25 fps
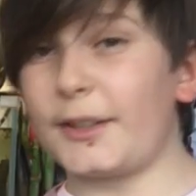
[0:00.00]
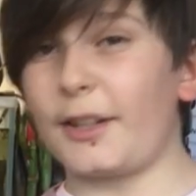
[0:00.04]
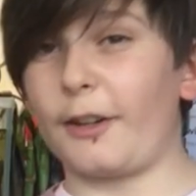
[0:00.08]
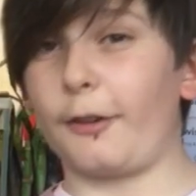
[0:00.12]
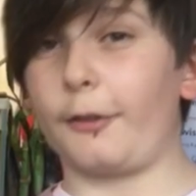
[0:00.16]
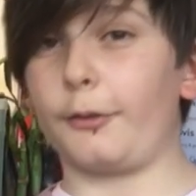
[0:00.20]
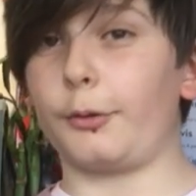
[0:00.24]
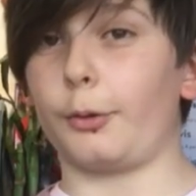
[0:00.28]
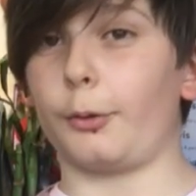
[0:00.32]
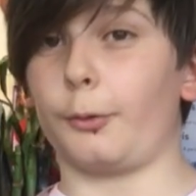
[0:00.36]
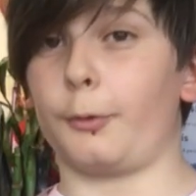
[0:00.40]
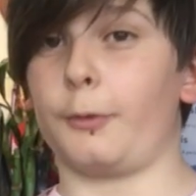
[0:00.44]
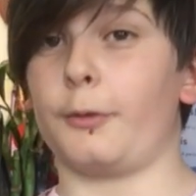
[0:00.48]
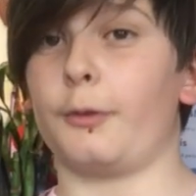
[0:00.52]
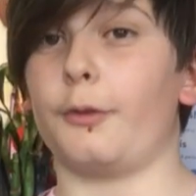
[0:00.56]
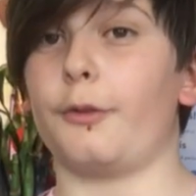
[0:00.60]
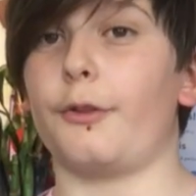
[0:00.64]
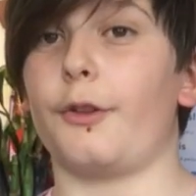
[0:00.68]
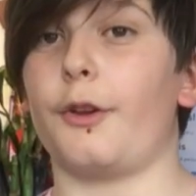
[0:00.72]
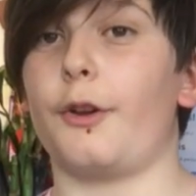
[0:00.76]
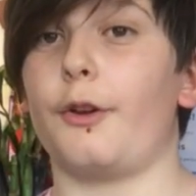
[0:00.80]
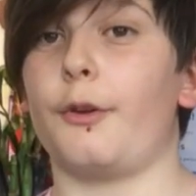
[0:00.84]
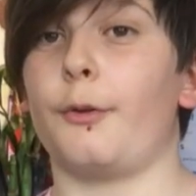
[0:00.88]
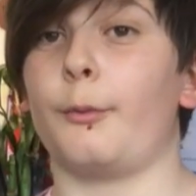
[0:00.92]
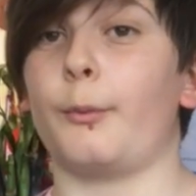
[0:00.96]
territorial
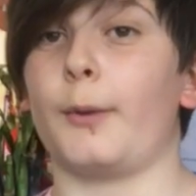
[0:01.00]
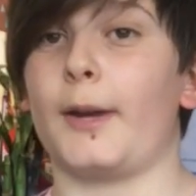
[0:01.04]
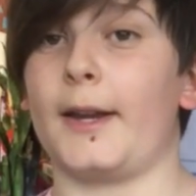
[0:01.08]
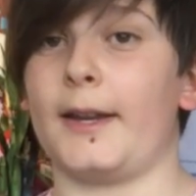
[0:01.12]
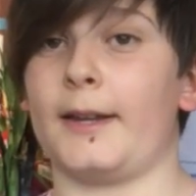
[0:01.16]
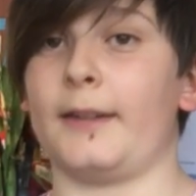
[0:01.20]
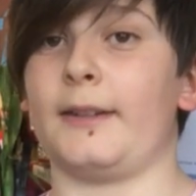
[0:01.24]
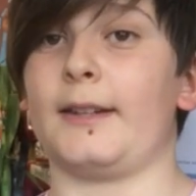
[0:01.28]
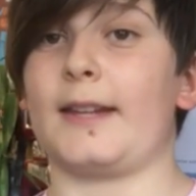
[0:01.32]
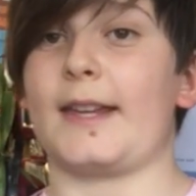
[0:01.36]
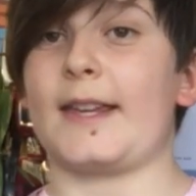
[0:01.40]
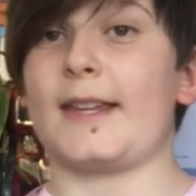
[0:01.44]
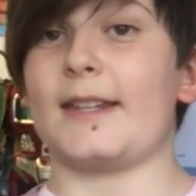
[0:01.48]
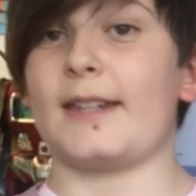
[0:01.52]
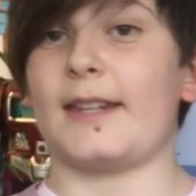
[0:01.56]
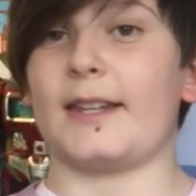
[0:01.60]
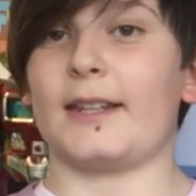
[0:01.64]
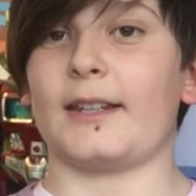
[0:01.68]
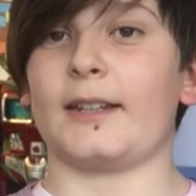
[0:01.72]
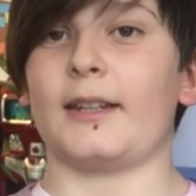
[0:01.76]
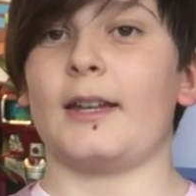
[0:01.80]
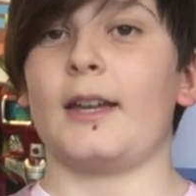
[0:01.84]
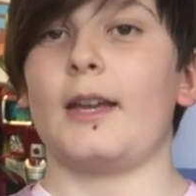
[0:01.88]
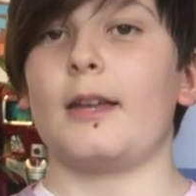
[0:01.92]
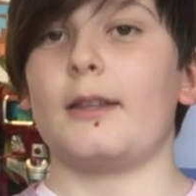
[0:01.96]
though when
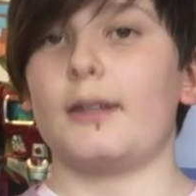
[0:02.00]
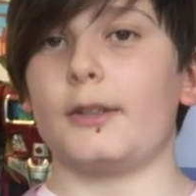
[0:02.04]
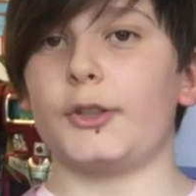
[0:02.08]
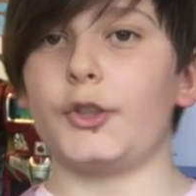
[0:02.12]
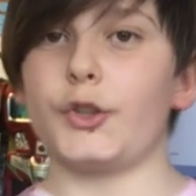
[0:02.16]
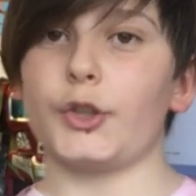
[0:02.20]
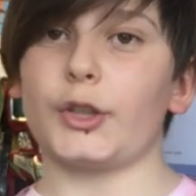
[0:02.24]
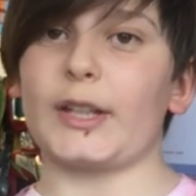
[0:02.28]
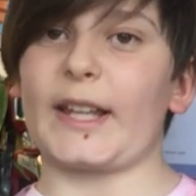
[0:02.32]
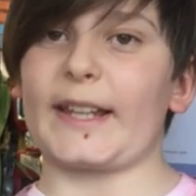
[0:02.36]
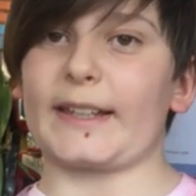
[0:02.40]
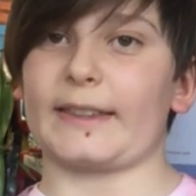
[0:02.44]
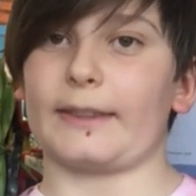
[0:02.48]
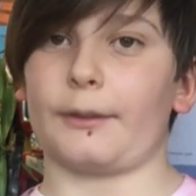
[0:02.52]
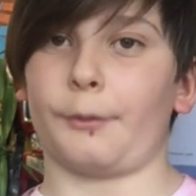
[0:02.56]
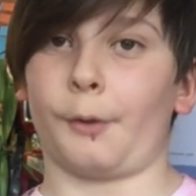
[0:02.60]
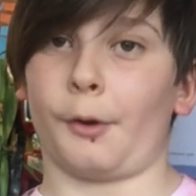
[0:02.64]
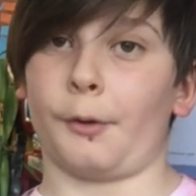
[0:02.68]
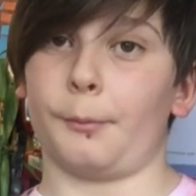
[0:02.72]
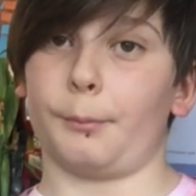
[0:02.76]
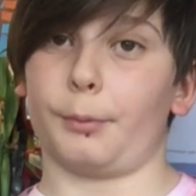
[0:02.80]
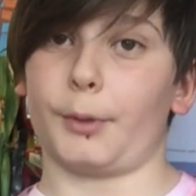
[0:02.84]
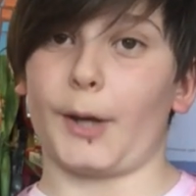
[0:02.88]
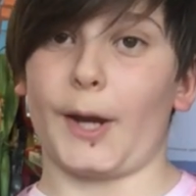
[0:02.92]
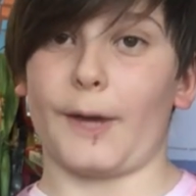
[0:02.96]
eating. They do like their
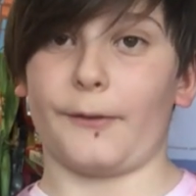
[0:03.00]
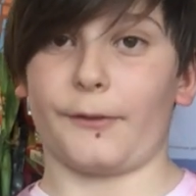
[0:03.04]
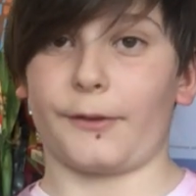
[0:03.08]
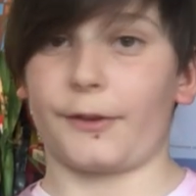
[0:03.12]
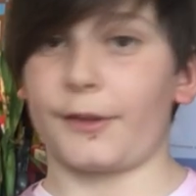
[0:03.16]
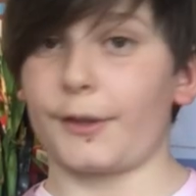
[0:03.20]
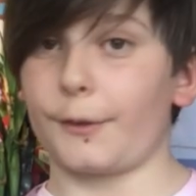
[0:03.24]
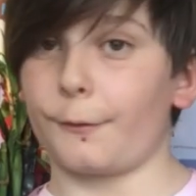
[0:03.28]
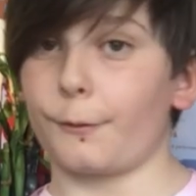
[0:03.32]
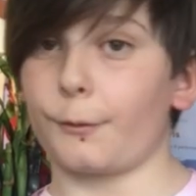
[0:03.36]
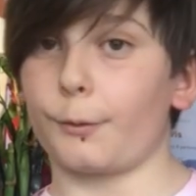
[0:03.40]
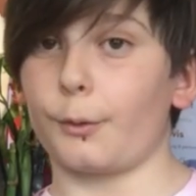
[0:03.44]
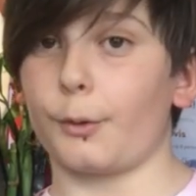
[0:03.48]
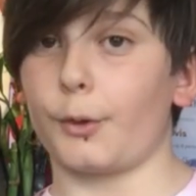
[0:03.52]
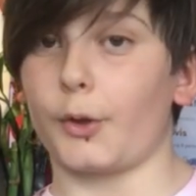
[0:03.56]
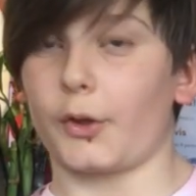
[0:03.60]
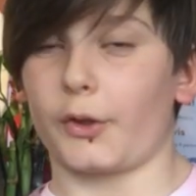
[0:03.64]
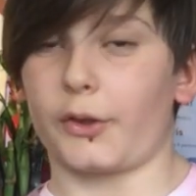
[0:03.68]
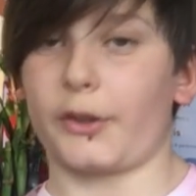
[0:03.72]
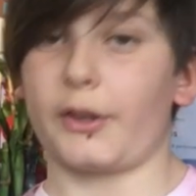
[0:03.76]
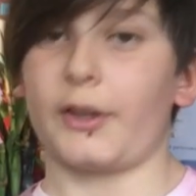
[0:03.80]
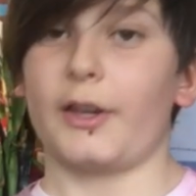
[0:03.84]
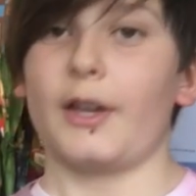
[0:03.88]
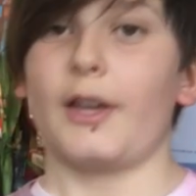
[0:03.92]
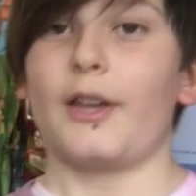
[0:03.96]
own privacy, of
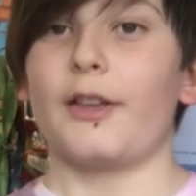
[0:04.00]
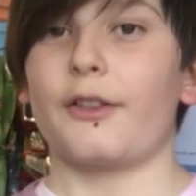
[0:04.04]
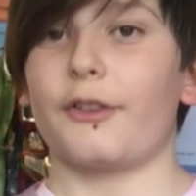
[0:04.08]
course.